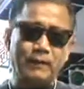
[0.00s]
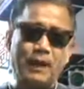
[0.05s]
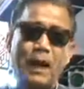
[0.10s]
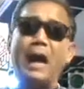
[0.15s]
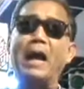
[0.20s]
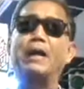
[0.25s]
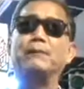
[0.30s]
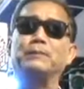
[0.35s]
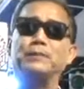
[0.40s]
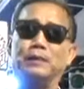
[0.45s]

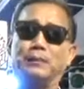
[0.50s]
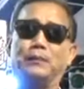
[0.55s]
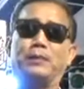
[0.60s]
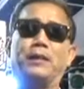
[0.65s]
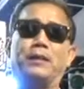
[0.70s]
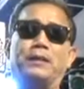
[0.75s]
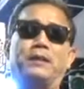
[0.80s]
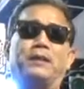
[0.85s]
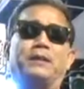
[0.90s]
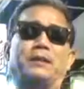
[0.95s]
I am your
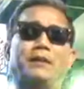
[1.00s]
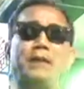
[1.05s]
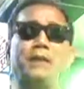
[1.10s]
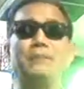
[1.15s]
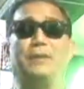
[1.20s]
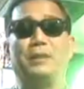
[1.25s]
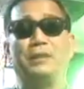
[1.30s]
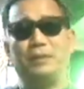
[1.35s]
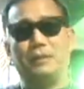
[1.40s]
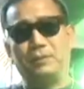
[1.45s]
brother, I
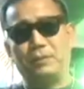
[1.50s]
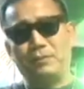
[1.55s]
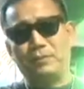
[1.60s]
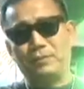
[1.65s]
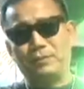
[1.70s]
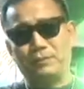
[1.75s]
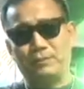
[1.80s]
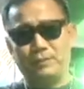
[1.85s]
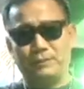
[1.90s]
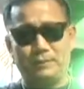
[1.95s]
mean, you know,
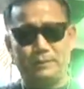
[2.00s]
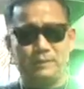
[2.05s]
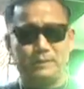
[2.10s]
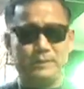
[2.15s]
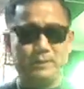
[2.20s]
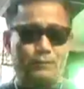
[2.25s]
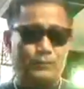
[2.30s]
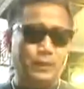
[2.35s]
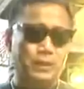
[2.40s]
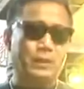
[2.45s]

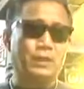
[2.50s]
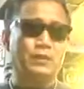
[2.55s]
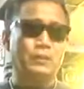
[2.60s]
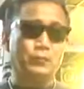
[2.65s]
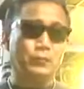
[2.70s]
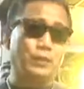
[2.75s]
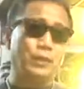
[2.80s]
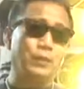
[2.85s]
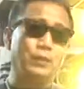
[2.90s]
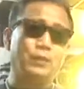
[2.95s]
because
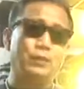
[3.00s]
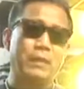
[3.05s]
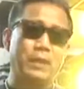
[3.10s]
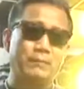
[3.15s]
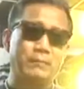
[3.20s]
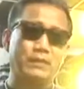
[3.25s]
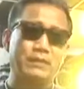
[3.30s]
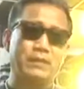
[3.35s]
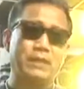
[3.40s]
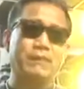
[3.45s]
we do
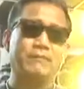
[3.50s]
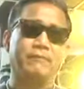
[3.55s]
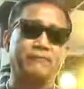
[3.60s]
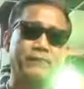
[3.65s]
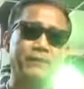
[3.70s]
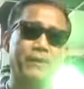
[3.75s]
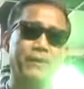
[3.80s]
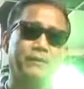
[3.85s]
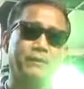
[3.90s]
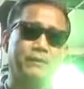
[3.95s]
have the same
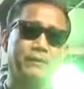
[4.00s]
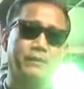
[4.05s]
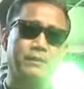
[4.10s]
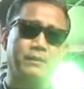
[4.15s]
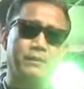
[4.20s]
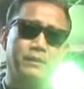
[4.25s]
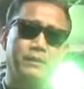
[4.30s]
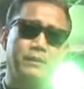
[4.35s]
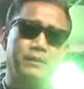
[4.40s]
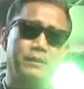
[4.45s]
Father,
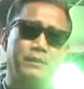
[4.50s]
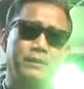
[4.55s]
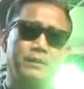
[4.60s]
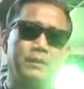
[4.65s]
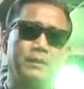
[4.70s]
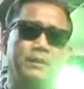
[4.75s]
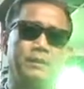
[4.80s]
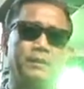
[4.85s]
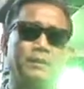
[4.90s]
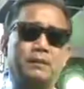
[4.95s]

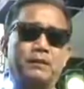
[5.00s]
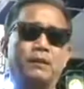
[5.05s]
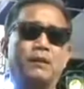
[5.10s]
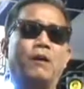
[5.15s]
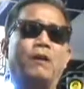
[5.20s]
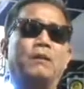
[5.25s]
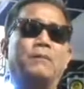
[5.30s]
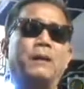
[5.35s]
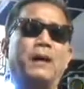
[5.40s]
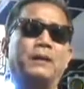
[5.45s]
the
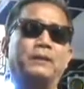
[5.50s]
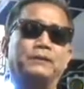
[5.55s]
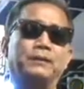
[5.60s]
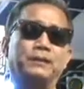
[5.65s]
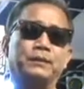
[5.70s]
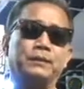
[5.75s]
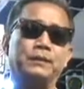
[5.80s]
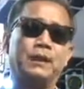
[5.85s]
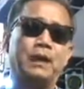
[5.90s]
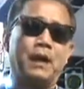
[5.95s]

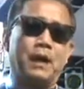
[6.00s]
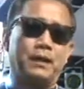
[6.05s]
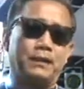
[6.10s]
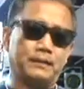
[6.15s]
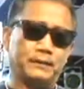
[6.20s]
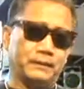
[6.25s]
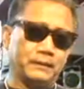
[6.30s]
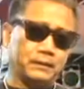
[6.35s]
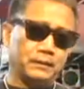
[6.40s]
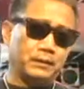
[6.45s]
Almighty God.
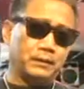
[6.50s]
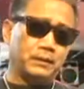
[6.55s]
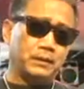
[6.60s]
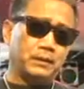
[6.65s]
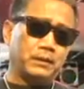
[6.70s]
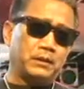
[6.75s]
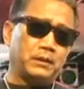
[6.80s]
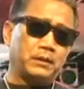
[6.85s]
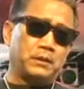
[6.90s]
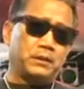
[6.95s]

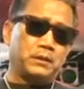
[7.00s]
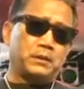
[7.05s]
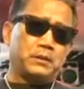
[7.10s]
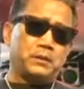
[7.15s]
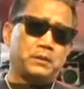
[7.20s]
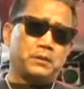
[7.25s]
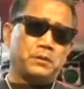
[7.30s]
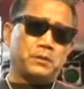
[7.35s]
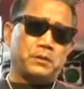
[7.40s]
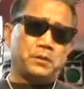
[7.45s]

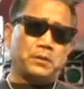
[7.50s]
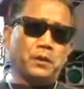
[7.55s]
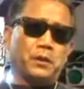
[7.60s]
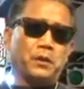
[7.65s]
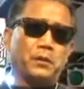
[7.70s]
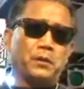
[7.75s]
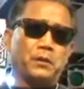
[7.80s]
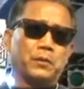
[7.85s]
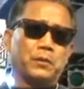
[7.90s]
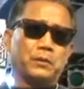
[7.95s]

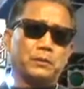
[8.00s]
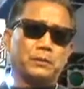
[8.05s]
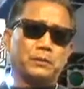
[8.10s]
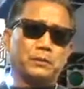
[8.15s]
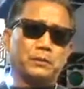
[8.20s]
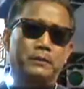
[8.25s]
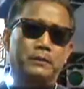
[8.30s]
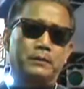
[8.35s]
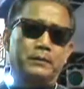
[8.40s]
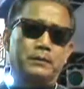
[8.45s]
So,
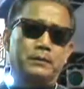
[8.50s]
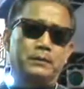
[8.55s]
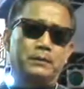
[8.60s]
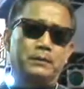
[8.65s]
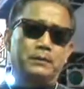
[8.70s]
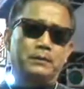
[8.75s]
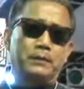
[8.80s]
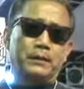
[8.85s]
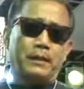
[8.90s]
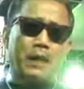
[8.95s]

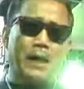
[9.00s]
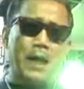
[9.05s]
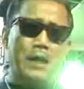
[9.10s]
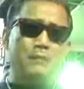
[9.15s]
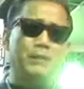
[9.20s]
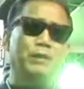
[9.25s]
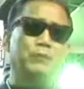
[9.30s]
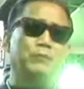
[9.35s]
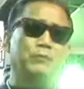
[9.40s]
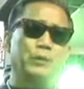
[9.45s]

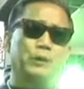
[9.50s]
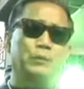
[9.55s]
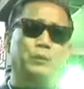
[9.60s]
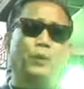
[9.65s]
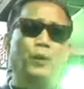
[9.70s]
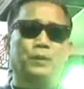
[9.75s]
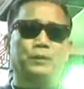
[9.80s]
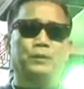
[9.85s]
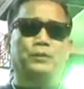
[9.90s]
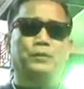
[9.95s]
I've been
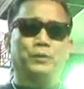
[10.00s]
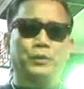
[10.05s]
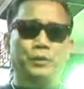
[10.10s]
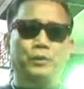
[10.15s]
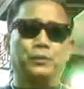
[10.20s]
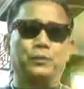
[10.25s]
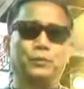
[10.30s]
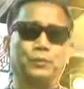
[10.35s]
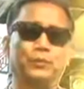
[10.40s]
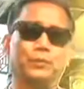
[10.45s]
report to
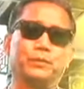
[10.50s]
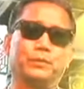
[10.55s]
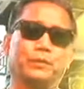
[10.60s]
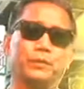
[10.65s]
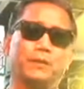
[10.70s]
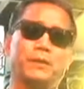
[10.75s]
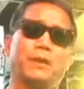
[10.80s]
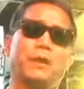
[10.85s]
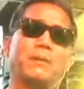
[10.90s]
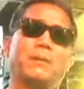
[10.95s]
you
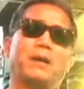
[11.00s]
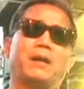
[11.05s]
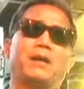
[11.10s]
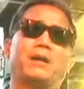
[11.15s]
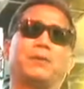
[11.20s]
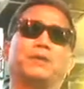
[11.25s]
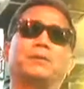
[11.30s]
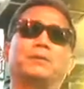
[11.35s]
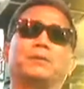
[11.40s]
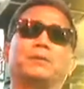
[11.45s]

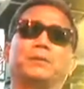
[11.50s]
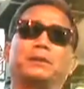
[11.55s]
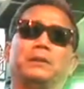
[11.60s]
about